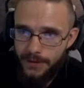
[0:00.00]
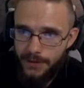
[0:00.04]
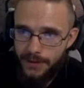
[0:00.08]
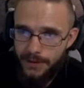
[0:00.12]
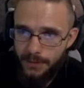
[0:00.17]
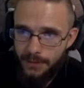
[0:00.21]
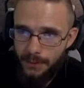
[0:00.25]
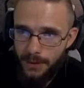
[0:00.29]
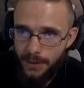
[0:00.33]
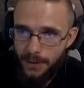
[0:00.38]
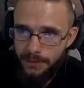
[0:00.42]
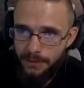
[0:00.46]

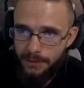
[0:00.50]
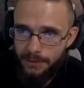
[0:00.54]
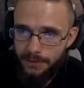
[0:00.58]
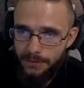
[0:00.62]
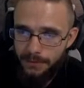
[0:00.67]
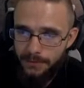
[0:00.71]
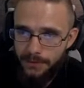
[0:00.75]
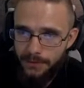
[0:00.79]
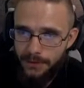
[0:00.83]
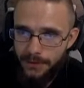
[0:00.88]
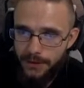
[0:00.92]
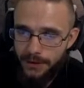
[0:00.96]
1,
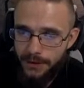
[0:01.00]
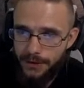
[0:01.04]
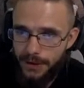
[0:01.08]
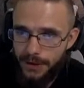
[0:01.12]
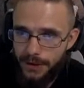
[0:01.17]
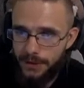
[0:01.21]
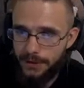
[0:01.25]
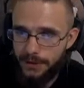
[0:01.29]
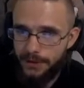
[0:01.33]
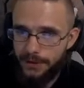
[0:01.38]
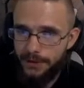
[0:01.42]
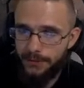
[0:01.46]
such
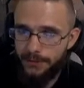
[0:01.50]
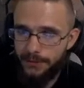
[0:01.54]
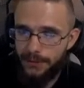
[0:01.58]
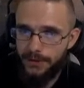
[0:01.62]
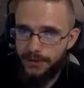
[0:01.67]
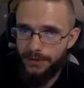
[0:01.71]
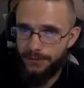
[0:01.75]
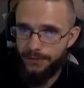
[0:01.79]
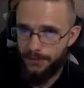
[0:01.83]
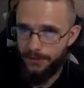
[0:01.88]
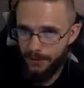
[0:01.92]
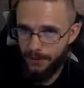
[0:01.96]
as the Vault
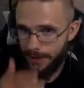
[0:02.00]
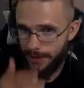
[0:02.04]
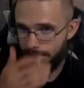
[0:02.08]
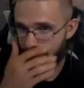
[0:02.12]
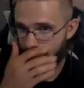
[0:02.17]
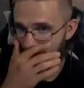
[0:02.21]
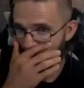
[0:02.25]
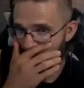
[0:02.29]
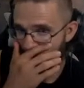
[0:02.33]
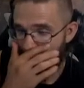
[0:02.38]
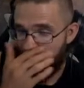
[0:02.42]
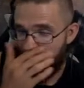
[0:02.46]
of Glass
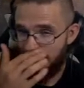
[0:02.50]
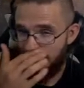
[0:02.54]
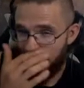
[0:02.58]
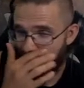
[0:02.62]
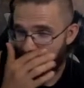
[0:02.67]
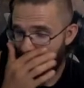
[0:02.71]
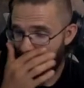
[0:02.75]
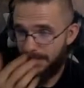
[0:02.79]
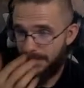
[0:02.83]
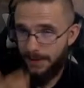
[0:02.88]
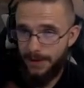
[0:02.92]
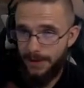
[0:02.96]
raid
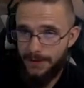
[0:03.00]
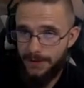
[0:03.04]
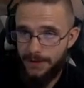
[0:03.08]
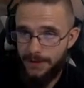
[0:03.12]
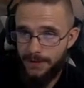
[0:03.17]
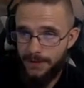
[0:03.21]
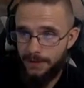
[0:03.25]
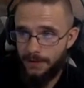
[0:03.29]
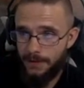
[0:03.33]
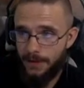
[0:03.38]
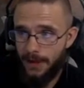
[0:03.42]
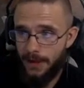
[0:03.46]
that's
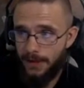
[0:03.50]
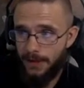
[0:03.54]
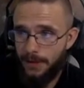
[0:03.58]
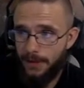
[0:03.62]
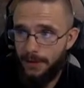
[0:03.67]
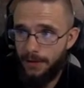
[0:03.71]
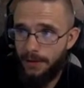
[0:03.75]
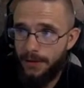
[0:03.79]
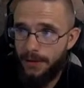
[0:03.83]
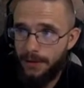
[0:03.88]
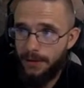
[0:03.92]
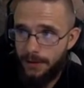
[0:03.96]
in the game
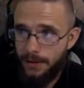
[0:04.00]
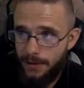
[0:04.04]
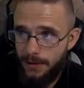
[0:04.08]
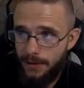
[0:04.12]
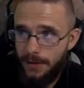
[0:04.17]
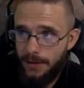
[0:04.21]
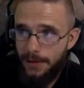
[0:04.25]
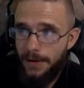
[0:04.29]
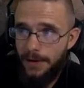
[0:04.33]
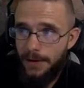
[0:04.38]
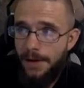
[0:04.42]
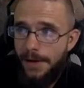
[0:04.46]
currently. It
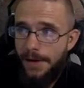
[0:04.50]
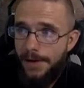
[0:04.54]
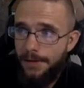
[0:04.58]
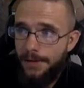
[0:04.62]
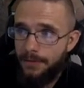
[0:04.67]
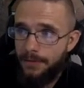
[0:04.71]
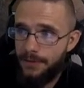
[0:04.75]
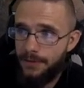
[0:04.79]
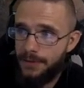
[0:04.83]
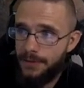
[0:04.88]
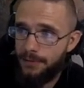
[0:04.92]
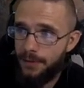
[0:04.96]

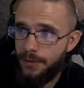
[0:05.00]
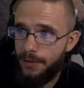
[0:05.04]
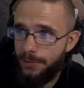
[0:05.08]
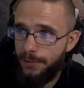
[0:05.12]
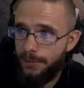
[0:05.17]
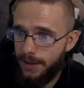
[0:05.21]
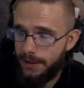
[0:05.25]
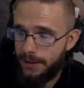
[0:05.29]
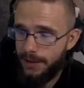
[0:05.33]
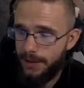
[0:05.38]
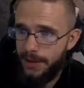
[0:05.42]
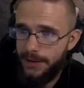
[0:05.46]
was brought
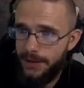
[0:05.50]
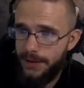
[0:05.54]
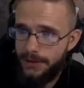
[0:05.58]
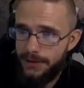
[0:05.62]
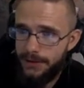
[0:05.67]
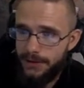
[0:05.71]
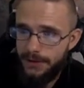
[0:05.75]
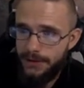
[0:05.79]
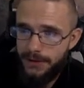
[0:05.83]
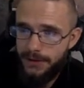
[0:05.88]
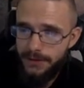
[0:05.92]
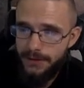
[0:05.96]
back last
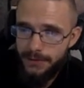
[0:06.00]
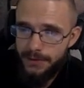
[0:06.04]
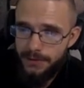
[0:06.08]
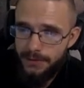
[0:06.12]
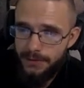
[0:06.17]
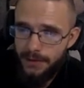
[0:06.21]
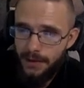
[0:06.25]
season.